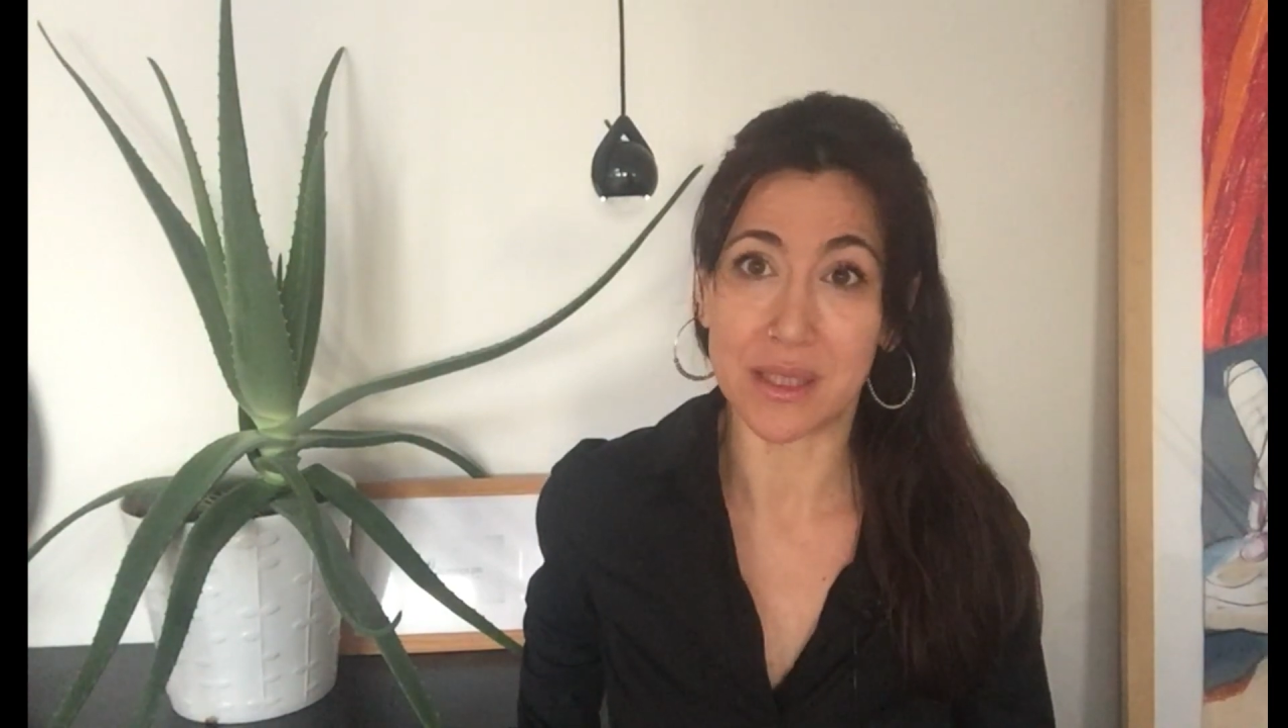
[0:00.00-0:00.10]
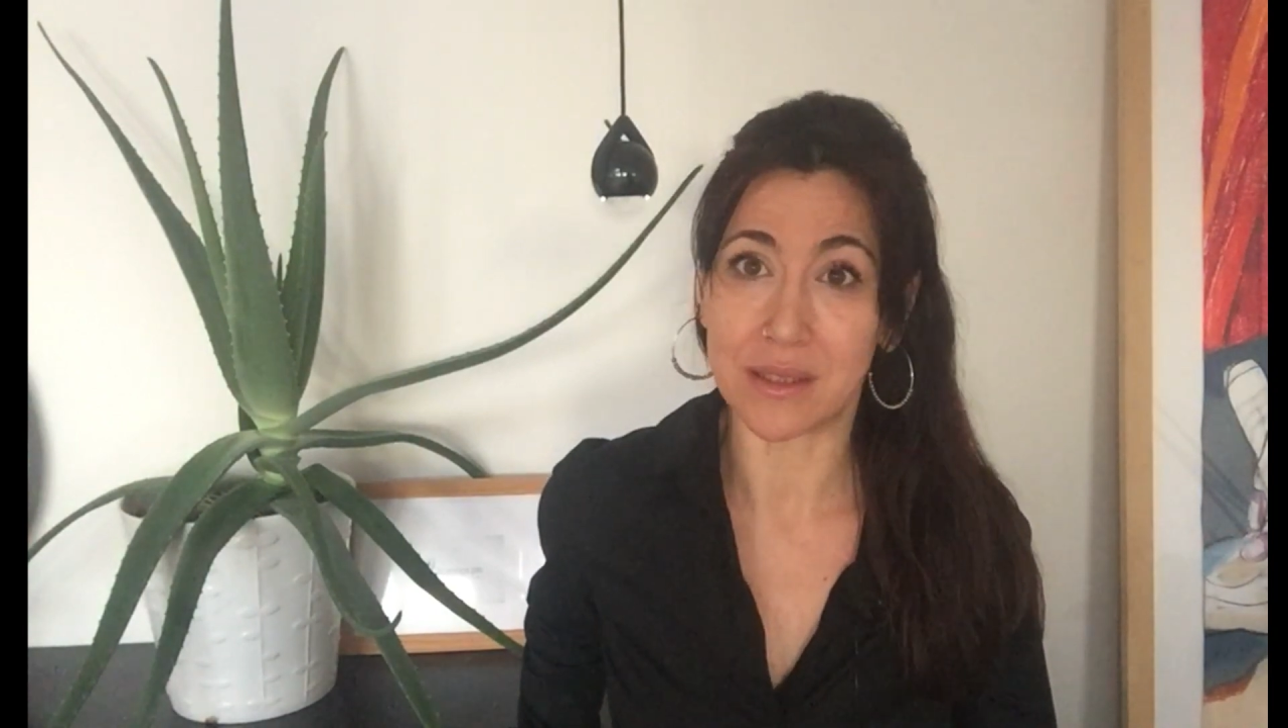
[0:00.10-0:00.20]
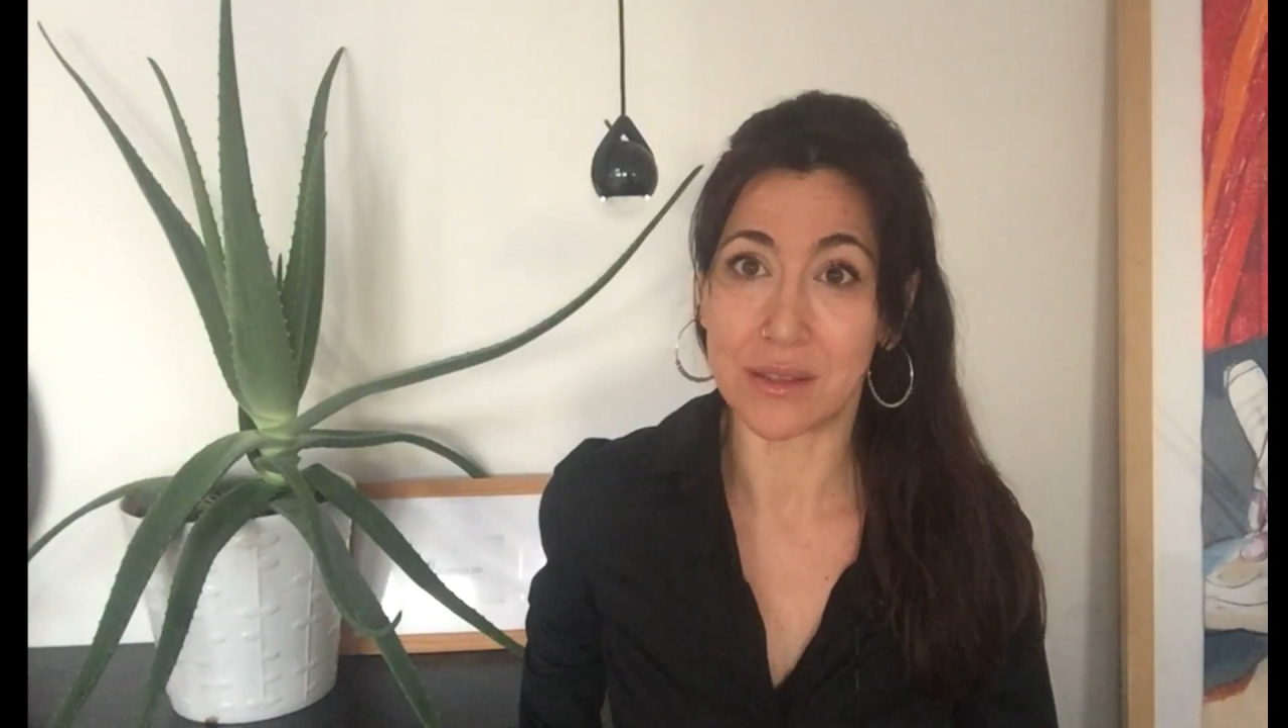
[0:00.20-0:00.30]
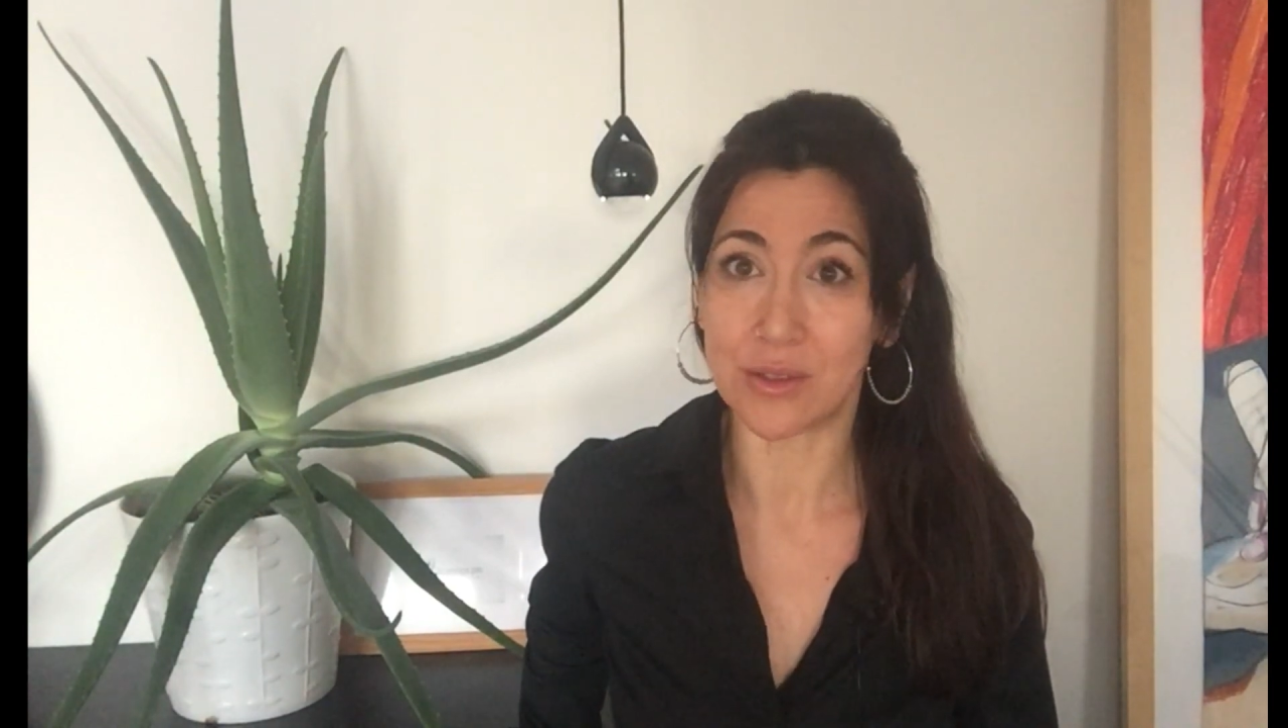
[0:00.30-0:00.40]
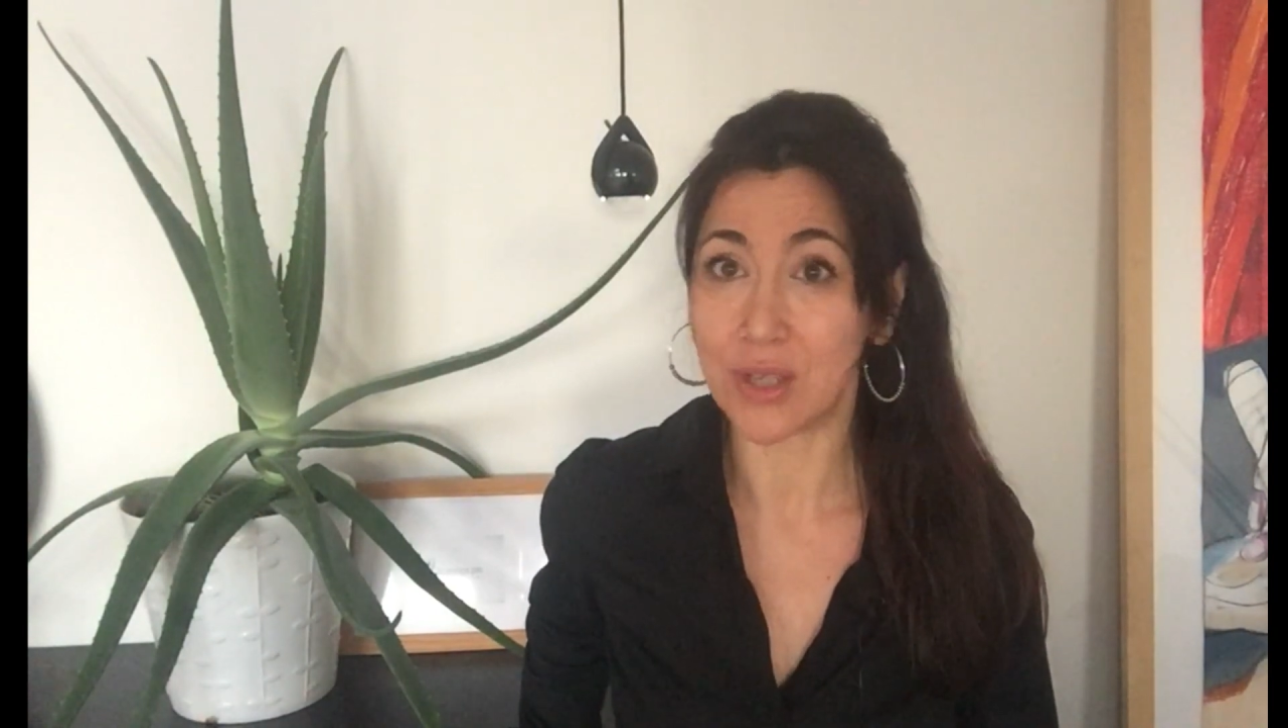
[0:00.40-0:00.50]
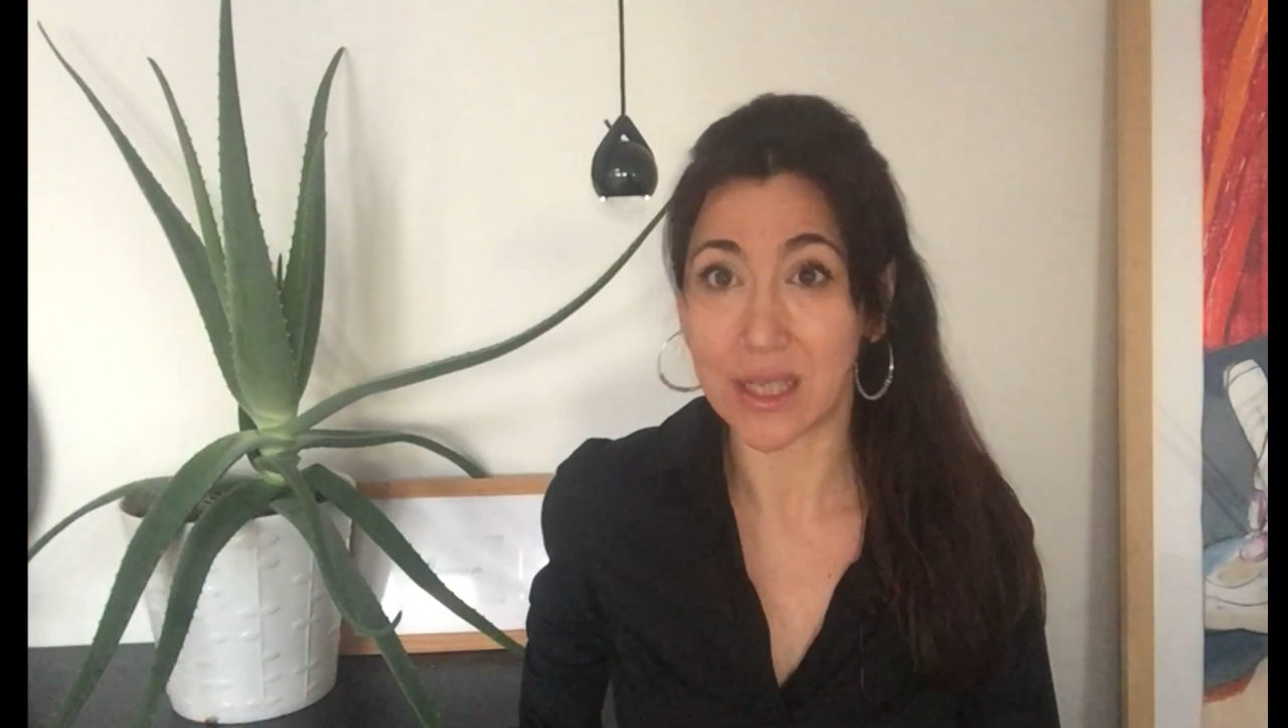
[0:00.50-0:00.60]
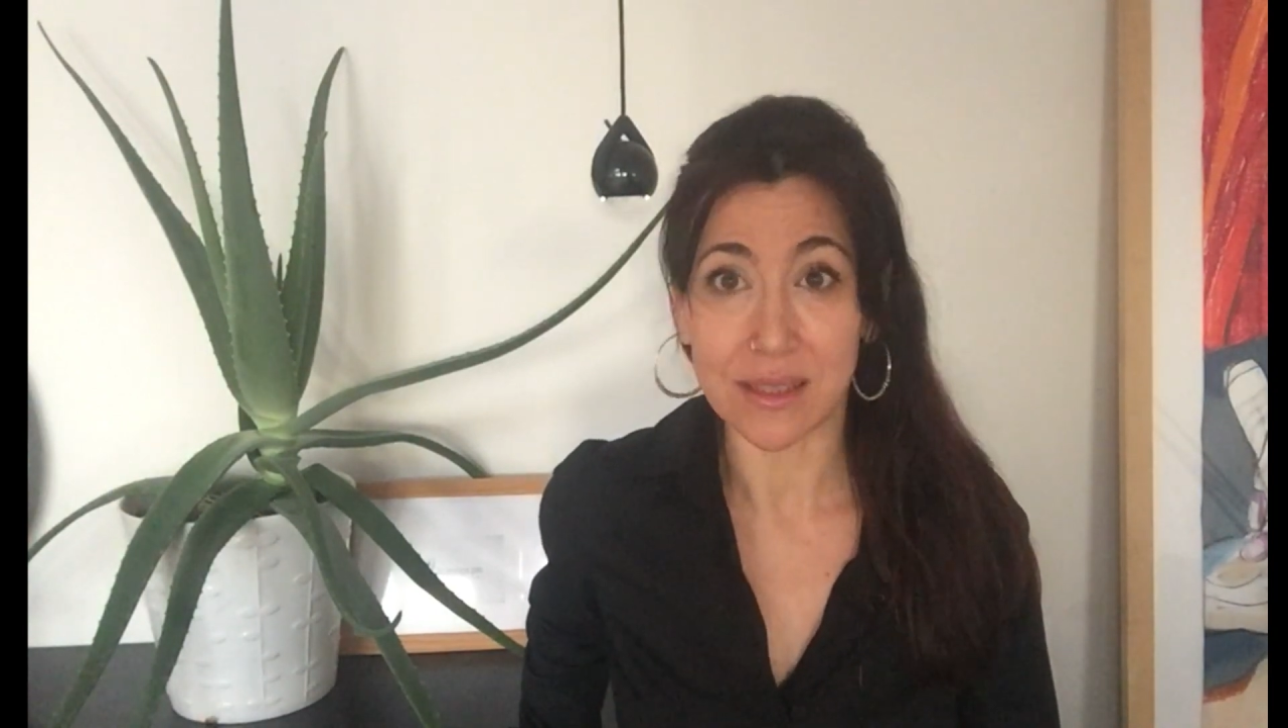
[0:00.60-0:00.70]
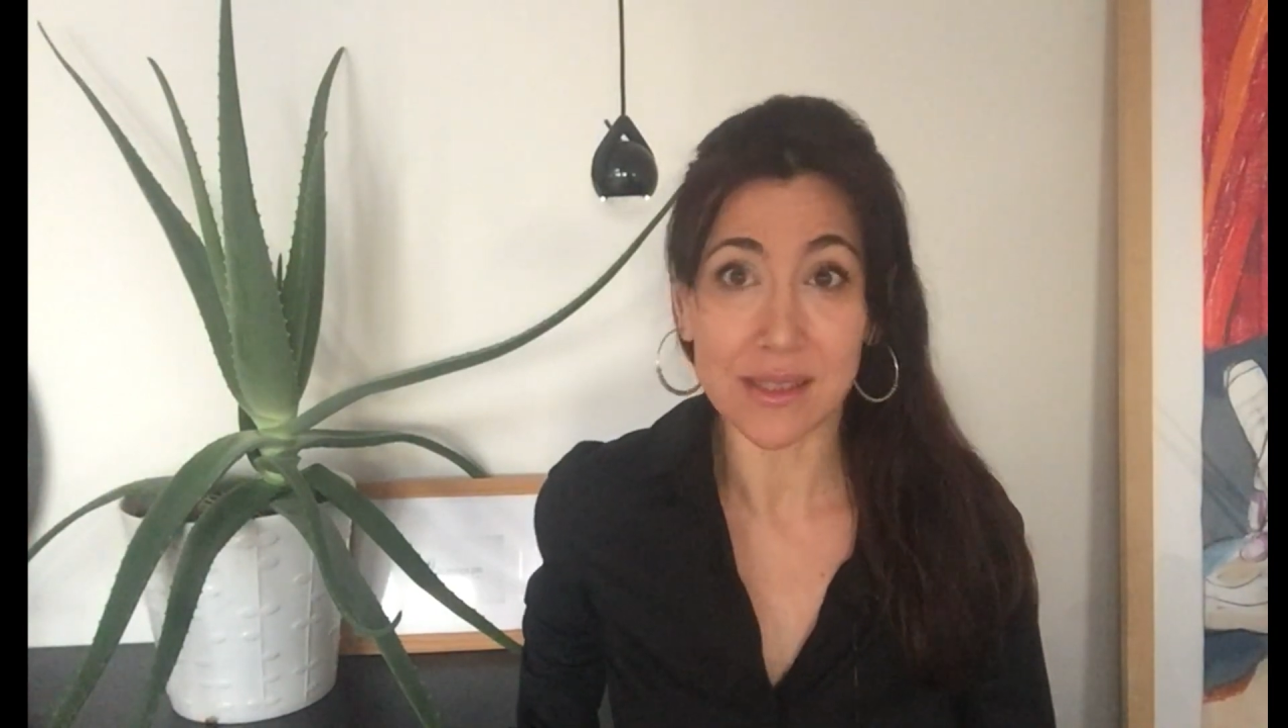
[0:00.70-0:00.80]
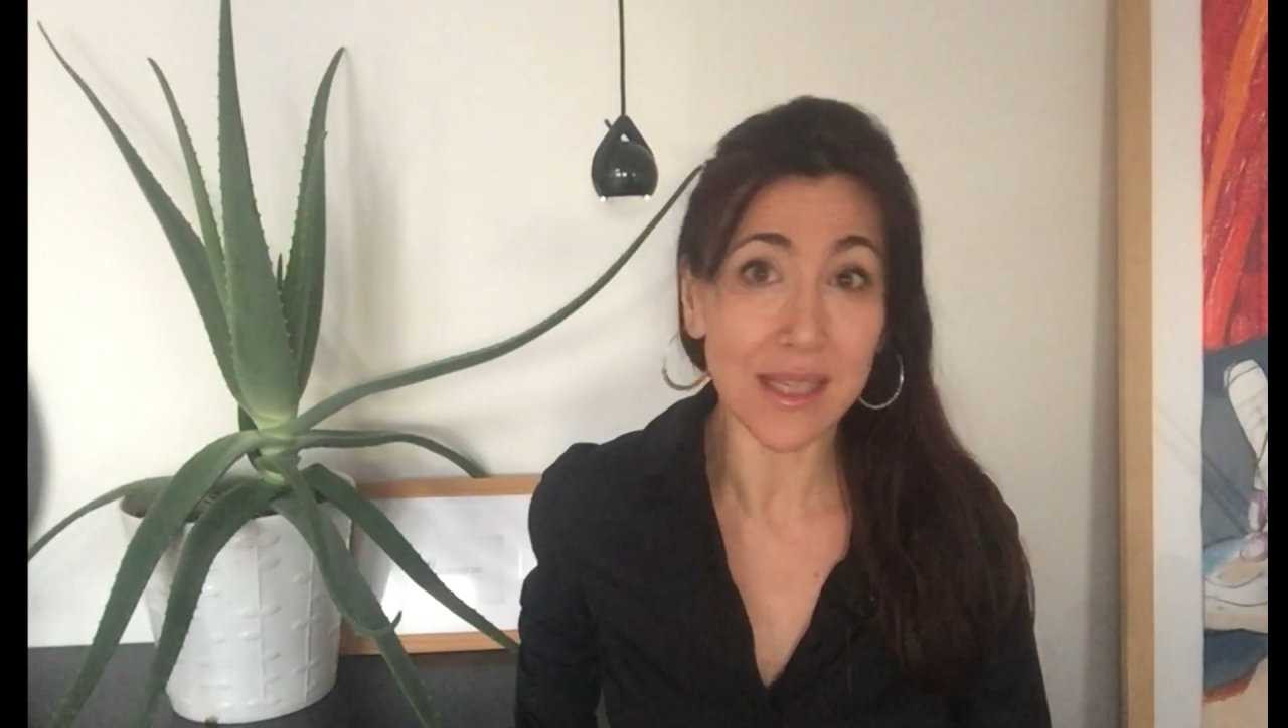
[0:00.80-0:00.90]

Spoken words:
in the United